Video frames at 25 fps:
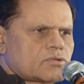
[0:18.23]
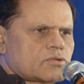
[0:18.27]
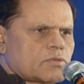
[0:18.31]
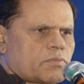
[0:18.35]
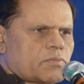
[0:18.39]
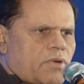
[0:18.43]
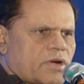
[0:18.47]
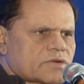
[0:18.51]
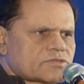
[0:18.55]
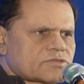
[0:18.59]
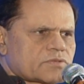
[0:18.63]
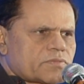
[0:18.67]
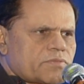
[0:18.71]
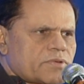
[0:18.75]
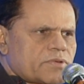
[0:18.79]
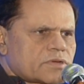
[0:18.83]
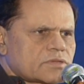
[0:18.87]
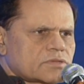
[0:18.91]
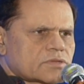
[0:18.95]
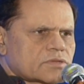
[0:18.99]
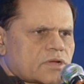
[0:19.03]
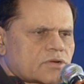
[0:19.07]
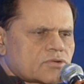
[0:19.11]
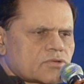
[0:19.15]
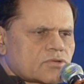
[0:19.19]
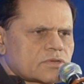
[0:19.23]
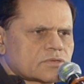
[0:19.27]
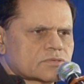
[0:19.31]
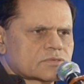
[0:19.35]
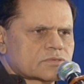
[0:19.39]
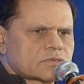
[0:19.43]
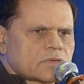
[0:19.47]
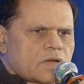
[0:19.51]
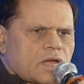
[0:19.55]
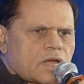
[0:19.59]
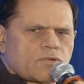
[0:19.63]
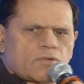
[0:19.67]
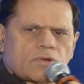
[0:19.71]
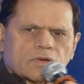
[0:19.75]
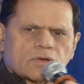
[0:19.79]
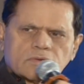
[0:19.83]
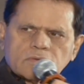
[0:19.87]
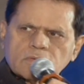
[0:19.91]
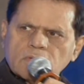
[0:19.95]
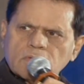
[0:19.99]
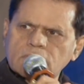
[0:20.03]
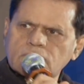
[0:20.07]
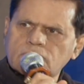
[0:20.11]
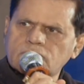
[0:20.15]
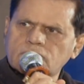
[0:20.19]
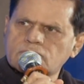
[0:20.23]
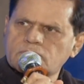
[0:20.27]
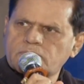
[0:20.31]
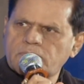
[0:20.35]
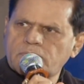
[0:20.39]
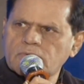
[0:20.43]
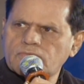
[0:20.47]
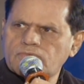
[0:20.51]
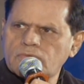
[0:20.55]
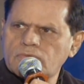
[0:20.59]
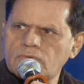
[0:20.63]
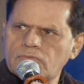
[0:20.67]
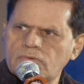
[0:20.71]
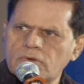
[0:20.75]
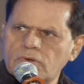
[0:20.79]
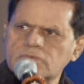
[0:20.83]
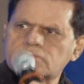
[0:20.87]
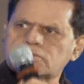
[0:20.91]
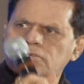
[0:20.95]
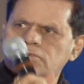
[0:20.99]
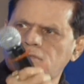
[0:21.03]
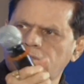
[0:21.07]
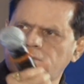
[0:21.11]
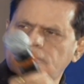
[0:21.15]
to participate in the condolence. I want her to speak few words.